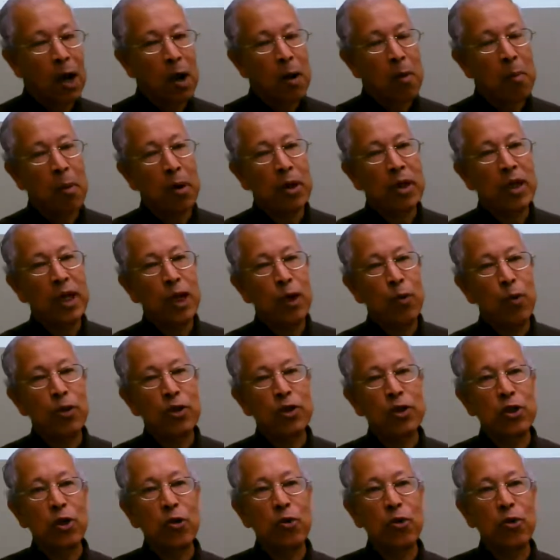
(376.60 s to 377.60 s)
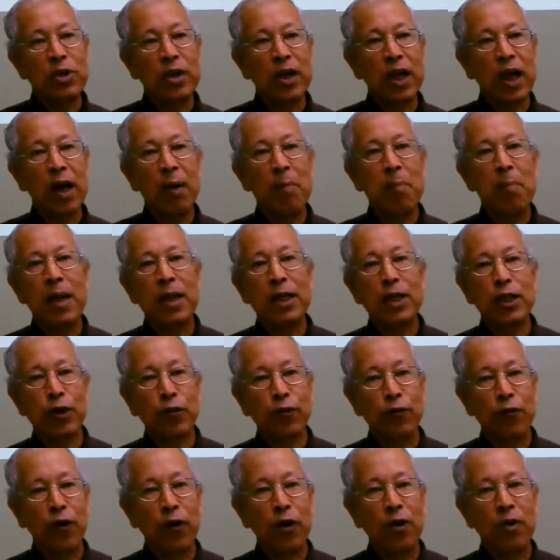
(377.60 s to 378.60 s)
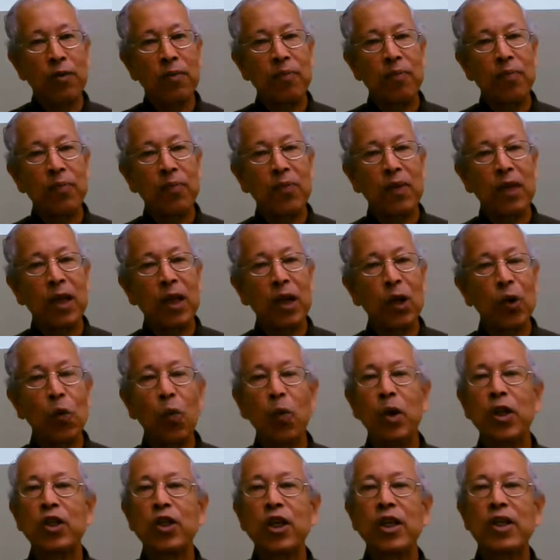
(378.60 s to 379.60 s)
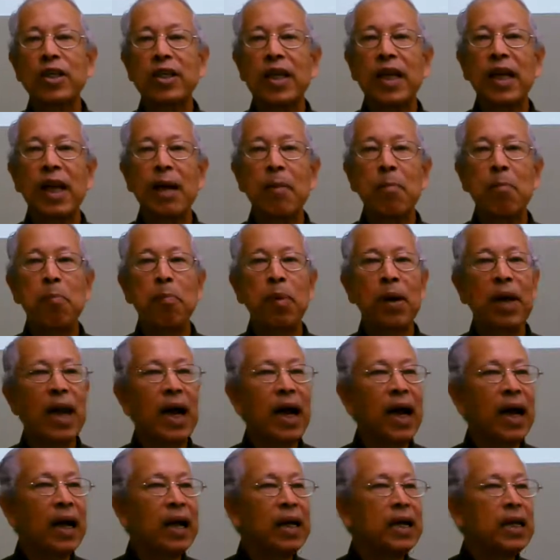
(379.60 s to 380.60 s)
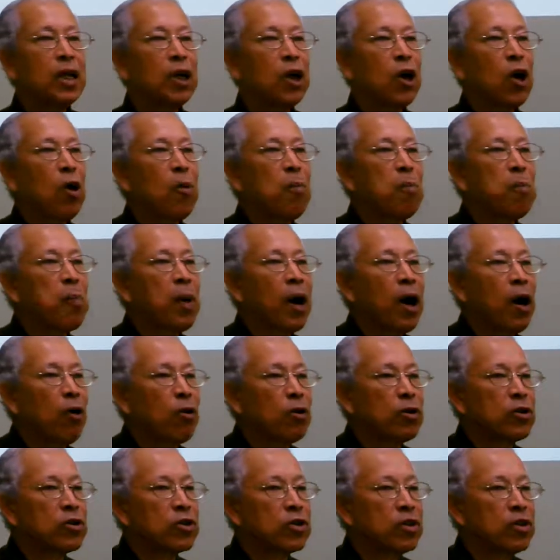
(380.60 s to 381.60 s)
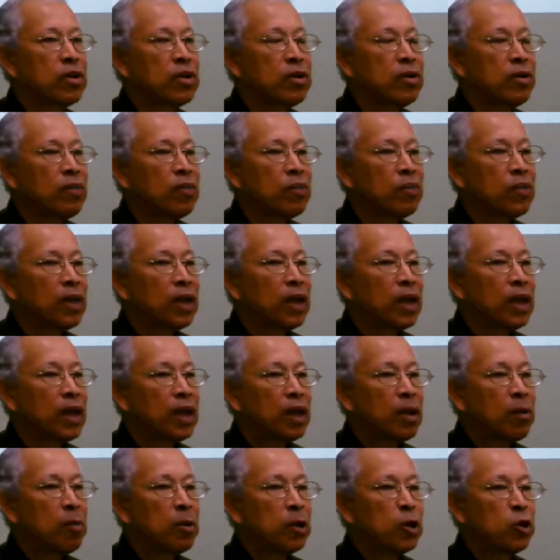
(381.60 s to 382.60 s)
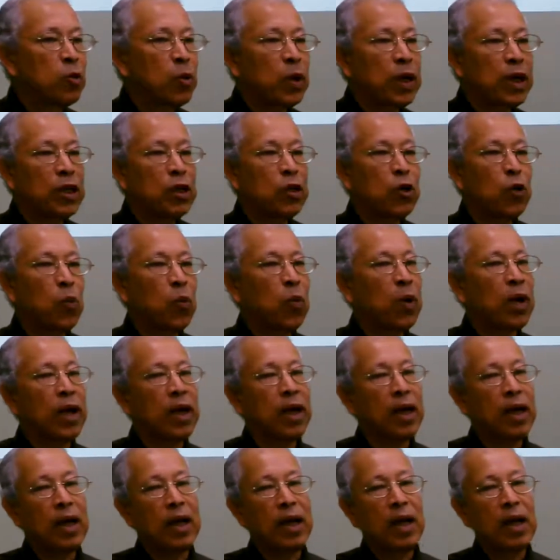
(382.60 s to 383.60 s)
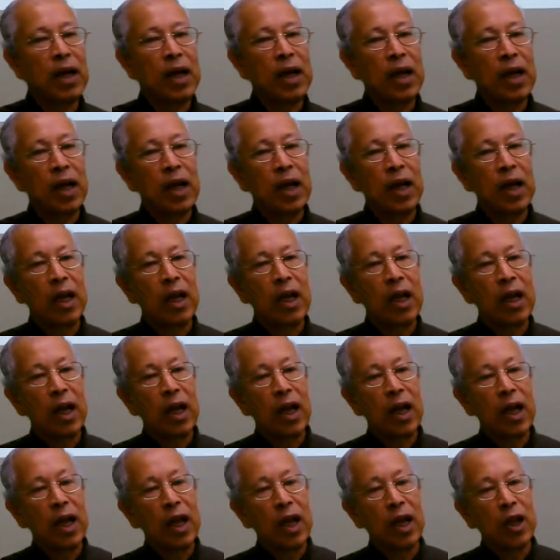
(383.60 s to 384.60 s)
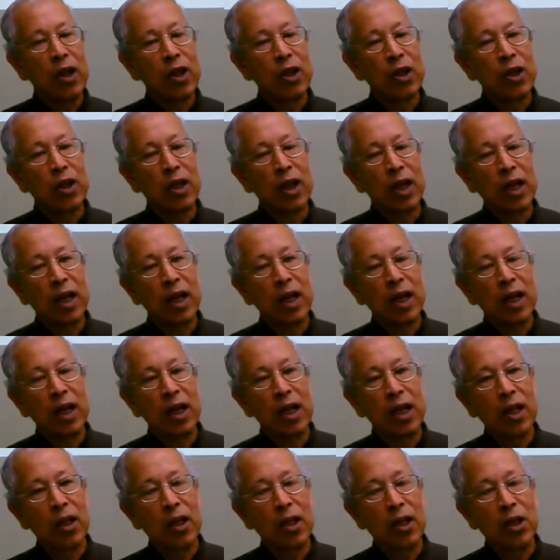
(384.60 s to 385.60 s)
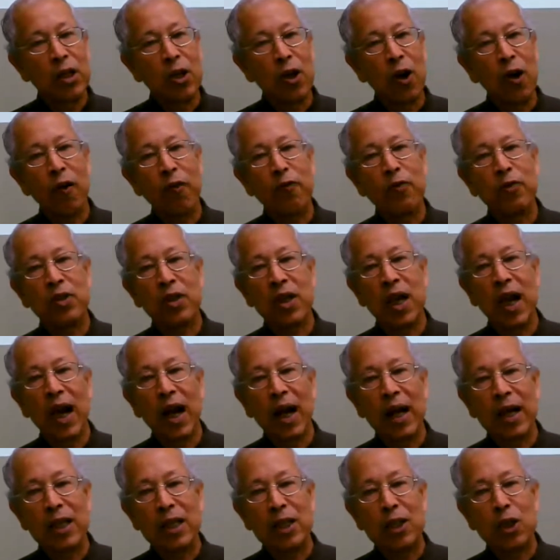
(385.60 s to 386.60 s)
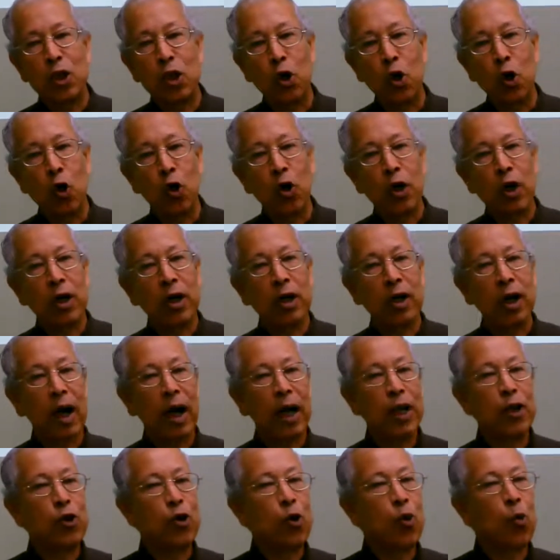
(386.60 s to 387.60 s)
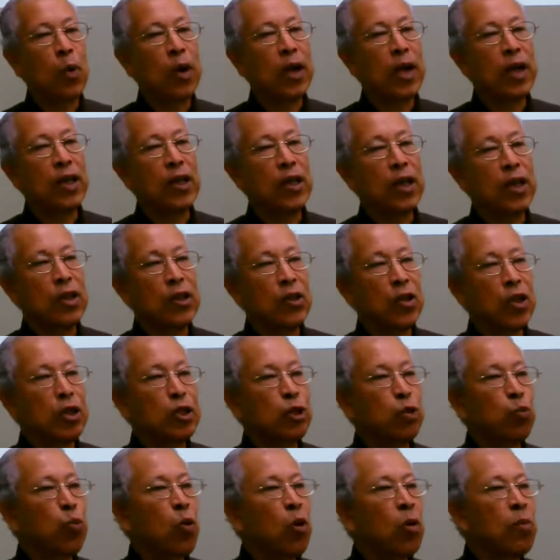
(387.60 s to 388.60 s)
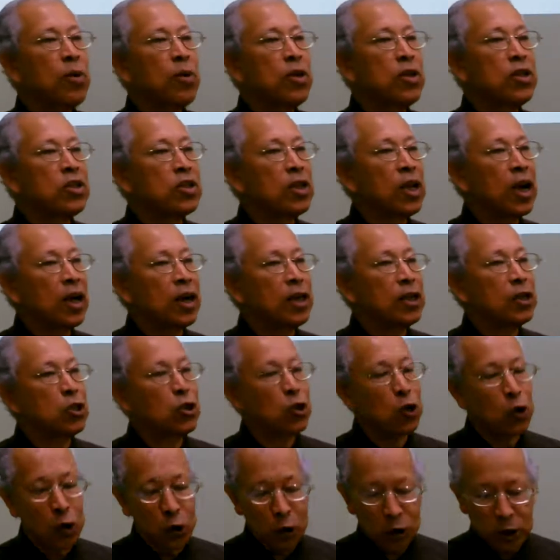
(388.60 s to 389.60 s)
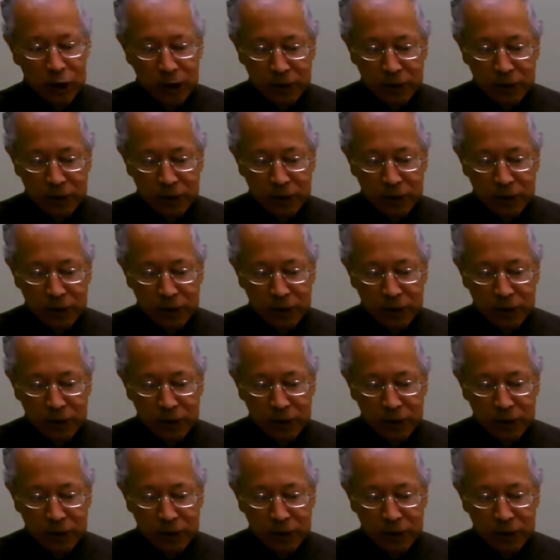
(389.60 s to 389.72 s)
But he was using a metaphor, which is an implied comparison between the way the dove's eyes look and the way that this woman's eyes look.